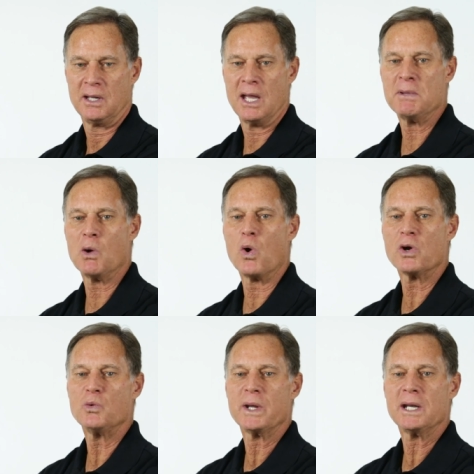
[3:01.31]
Emmy
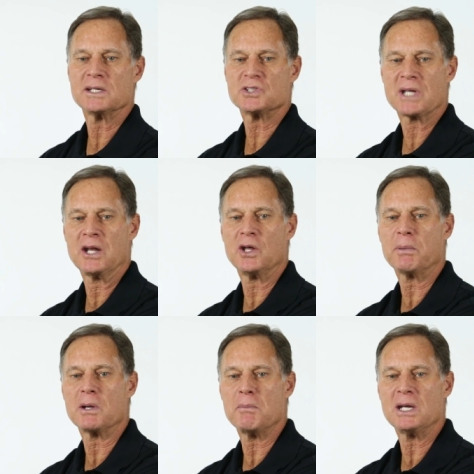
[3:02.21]
Award winning stand
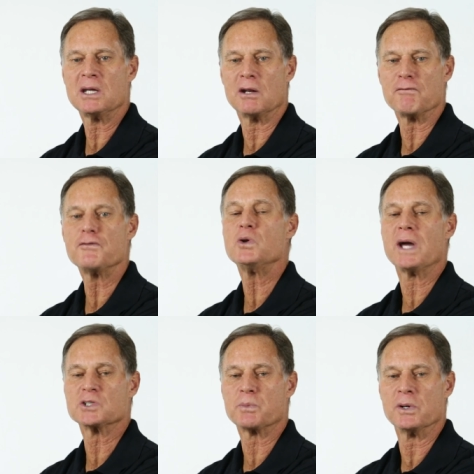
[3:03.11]
up comedian and
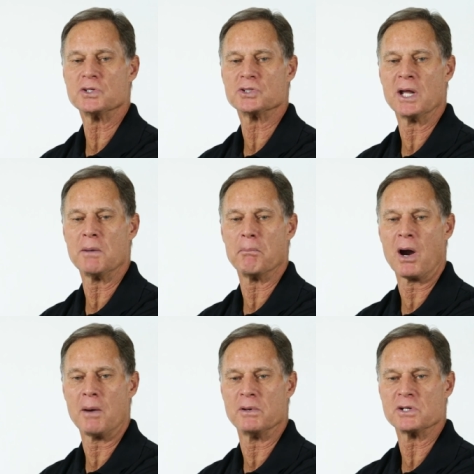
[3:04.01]
food expert Janette
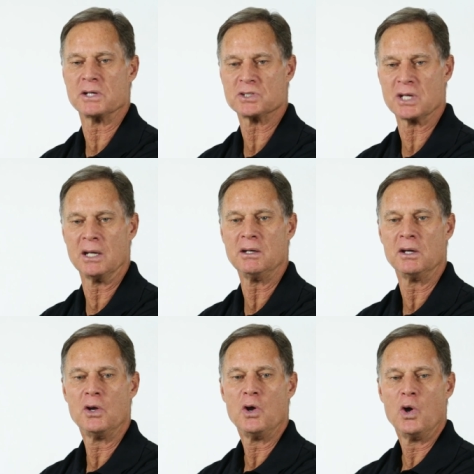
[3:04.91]
Barber has said,
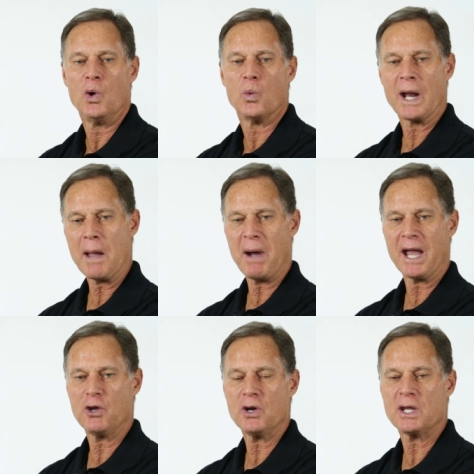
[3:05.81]
When I
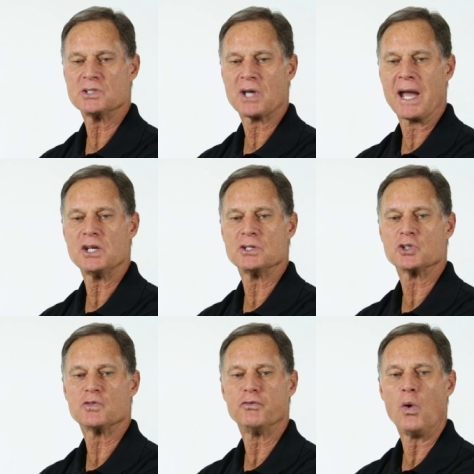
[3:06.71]
buy cookies, I eat
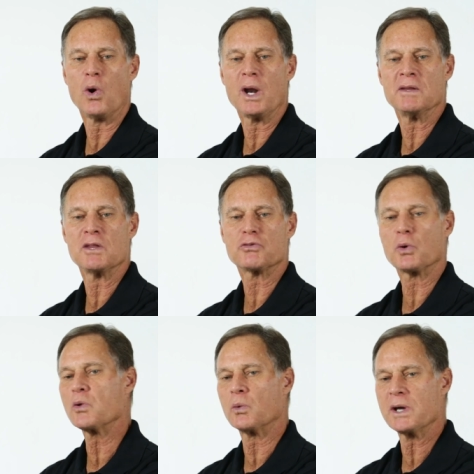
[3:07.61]
just four and then
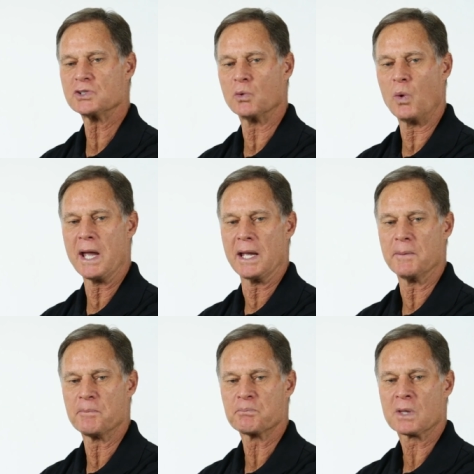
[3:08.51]
throw the rest
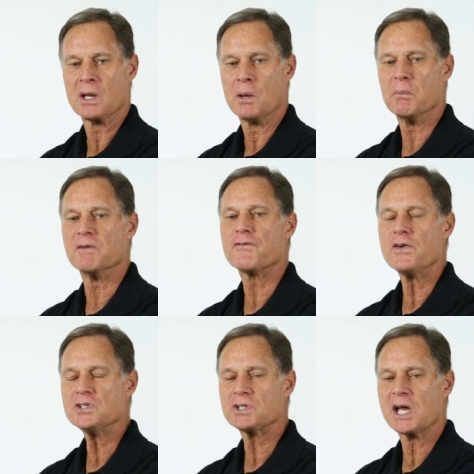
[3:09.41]
away. But
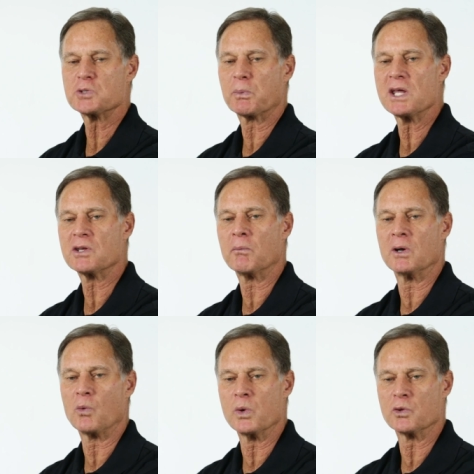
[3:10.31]
first, I spray them
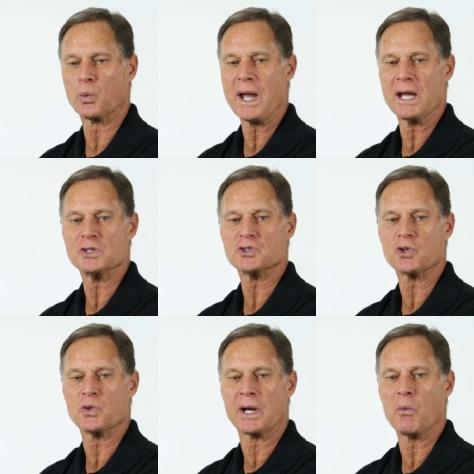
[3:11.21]
with Raid
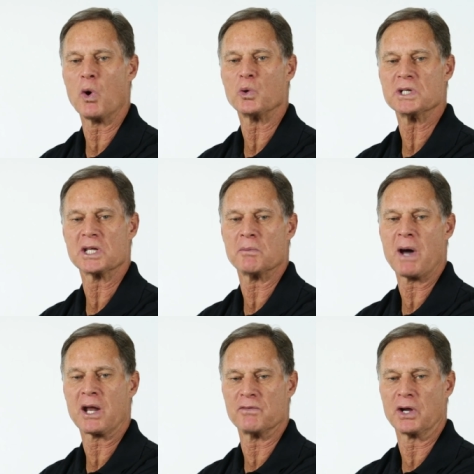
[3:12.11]
so that I won't dig
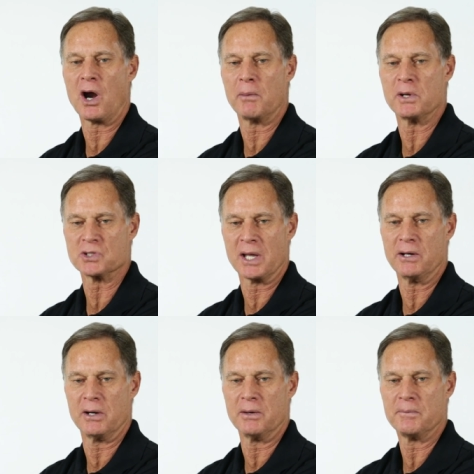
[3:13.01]
them out of the garbage
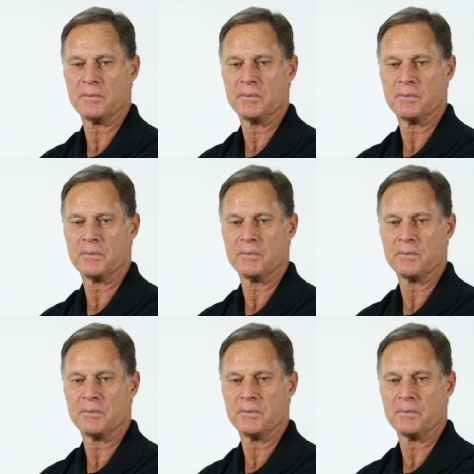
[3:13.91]
later.